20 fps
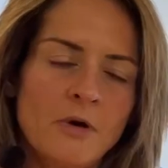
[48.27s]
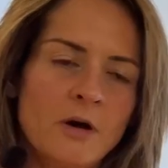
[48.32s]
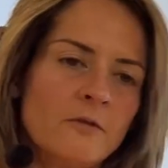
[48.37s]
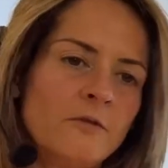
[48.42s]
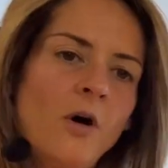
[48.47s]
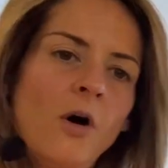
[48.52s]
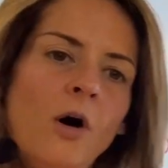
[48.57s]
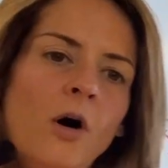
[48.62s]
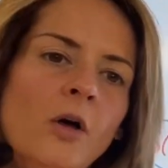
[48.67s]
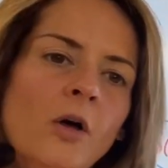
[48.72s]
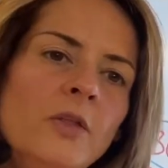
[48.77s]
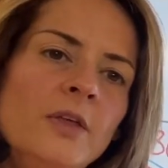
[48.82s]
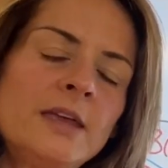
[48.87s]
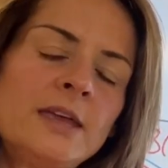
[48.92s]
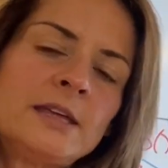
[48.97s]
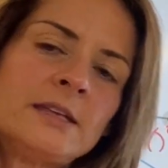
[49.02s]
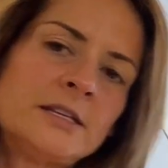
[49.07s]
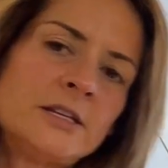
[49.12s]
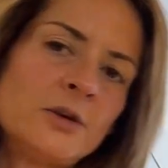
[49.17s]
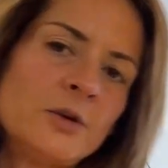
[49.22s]
of all the
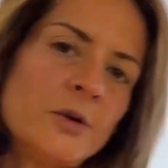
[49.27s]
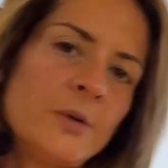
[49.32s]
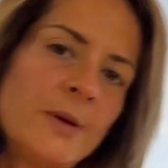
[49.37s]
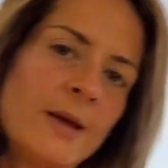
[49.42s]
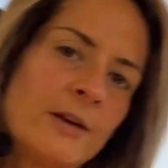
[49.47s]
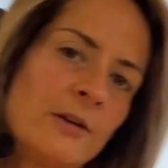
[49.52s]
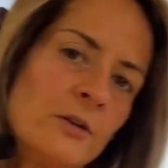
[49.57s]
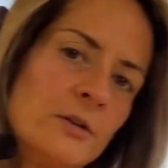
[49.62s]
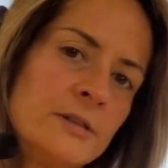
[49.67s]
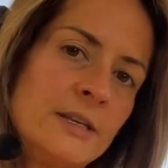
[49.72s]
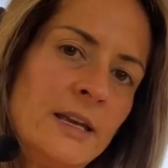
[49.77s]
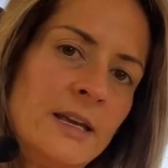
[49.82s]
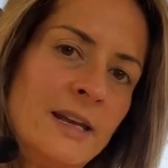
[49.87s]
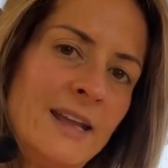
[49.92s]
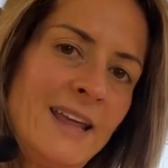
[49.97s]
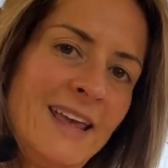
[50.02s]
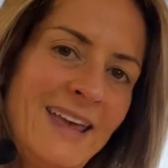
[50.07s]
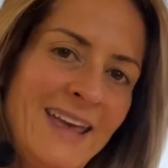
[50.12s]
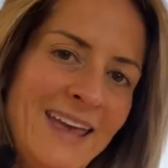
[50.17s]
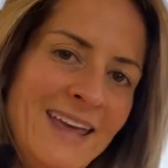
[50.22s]
interior angles
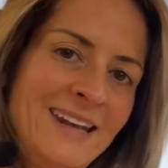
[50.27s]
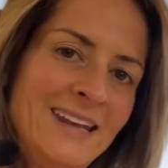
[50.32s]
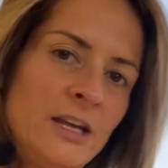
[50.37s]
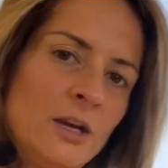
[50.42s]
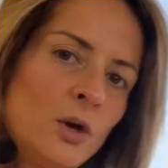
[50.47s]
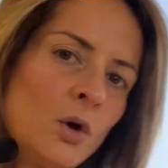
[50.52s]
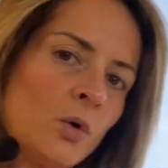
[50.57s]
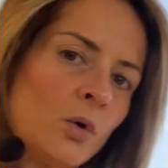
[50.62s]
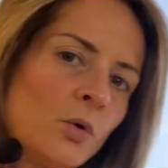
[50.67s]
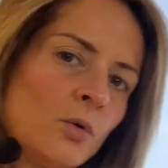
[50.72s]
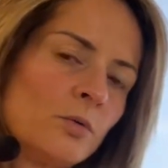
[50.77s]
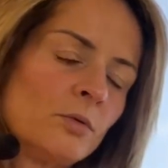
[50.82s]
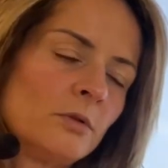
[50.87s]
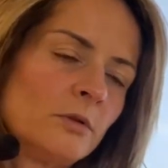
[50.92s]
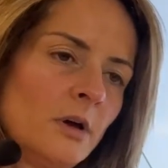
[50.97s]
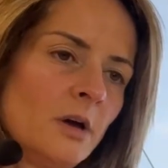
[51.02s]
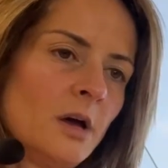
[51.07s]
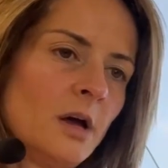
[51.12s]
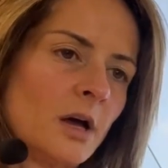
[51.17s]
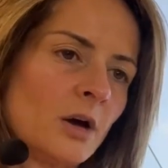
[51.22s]
in any
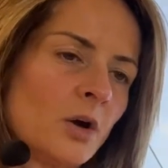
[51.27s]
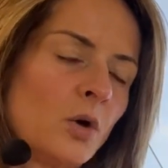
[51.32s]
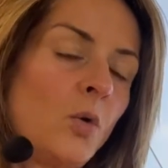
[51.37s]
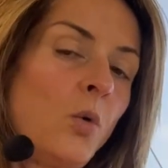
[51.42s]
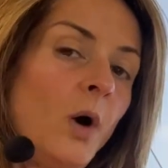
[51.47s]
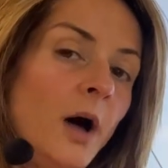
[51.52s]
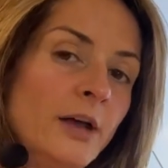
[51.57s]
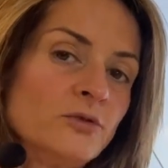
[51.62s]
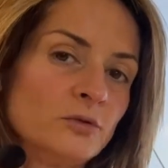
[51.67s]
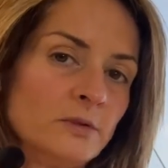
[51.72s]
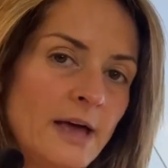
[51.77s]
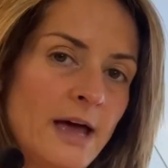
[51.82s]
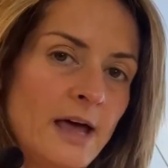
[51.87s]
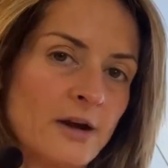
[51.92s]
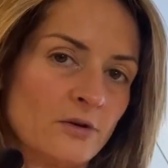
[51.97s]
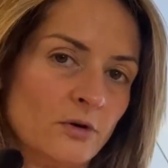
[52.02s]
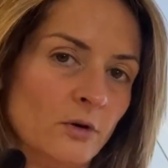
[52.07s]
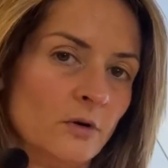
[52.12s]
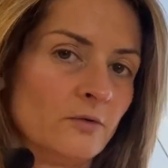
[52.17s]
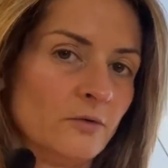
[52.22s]

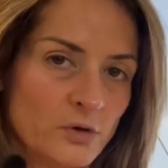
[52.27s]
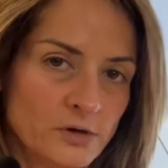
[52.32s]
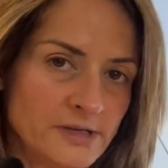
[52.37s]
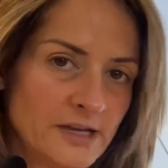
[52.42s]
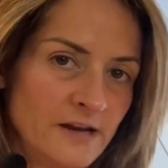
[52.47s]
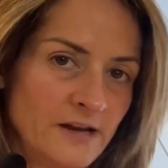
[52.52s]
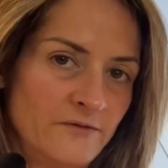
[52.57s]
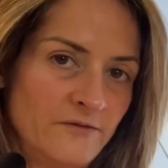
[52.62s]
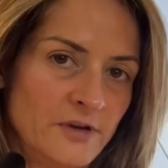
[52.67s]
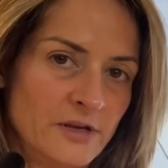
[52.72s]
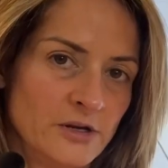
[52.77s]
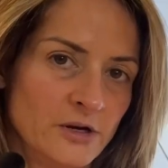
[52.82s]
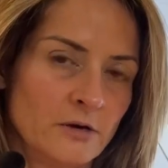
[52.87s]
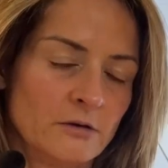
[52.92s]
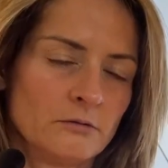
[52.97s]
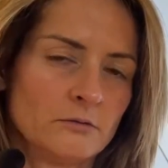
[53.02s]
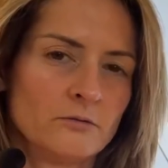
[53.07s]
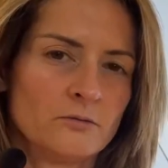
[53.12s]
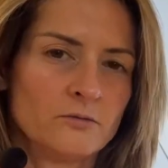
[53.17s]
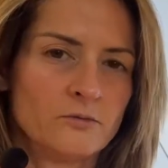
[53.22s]
quadrilateral four-sided figure,
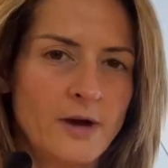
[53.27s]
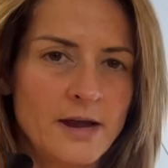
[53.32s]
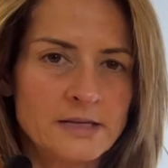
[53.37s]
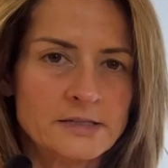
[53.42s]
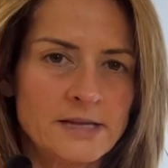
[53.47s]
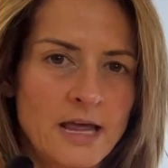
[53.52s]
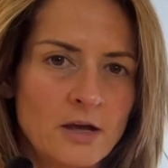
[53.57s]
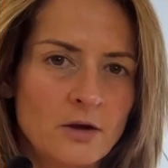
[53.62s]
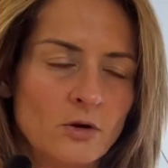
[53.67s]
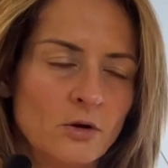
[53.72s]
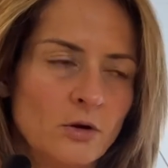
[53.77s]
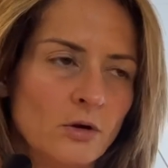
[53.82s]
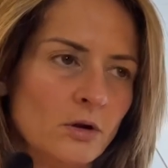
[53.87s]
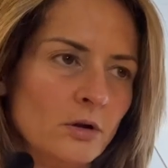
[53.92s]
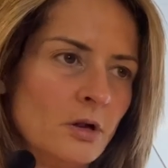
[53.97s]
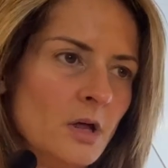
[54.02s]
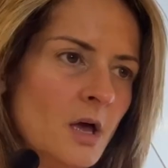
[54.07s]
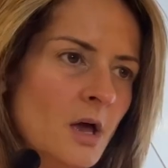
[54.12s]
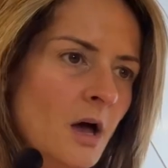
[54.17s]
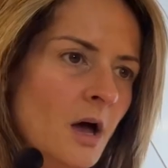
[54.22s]

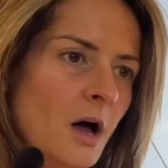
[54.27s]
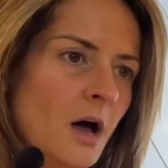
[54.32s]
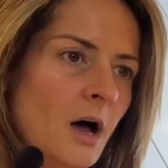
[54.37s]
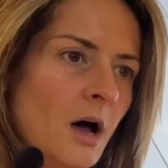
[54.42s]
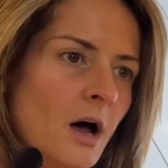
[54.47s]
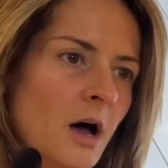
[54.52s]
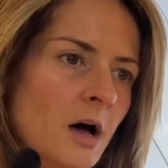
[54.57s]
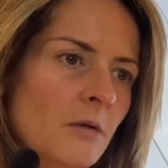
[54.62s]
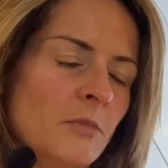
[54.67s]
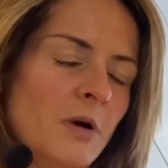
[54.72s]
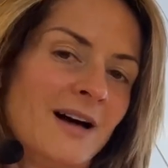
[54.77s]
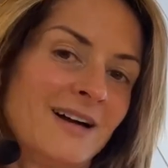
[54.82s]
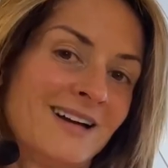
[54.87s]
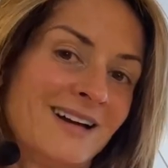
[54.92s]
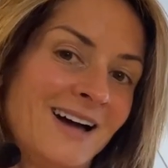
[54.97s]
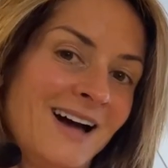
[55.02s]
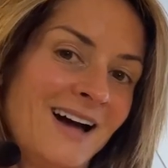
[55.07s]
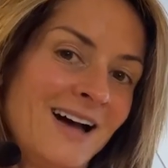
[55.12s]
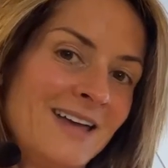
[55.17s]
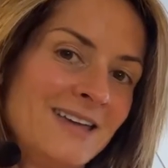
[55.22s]
rectangle, a
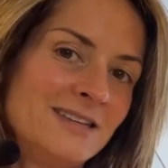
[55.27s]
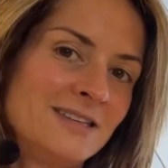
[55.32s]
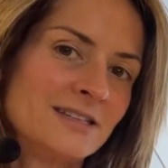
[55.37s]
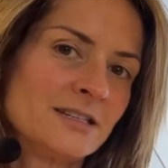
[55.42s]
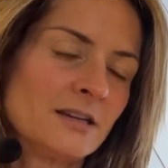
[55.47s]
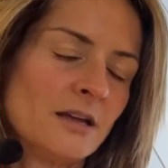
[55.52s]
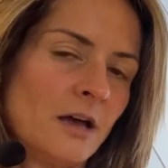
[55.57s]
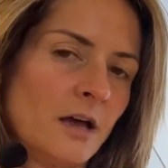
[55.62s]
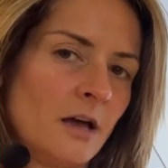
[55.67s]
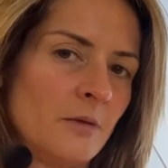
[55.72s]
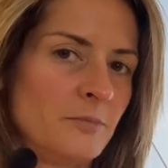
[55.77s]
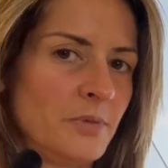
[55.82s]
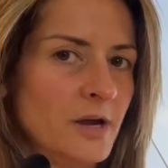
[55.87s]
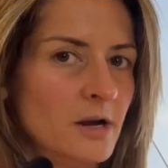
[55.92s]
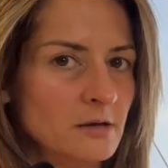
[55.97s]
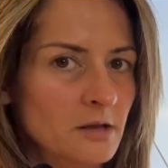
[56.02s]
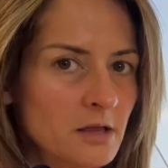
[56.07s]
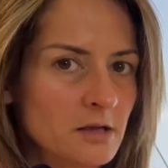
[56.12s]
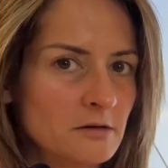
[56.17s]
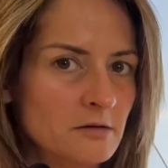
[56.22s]
kite, a
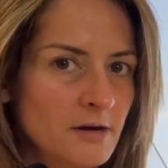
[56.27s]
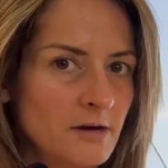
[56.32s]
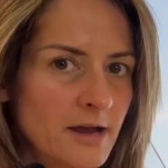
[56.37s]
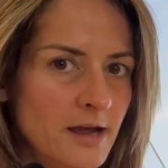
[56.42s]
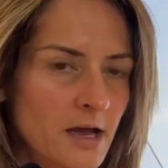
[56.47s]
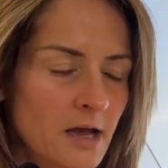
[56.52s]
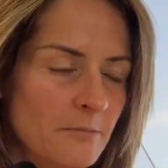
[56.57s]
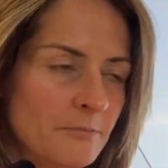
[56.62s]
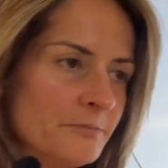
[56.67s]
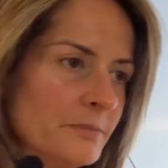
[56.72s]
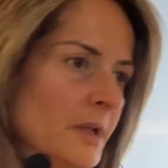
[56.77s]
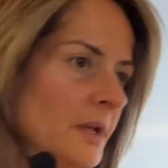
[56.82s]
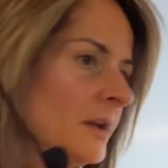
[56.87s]
parallelogram,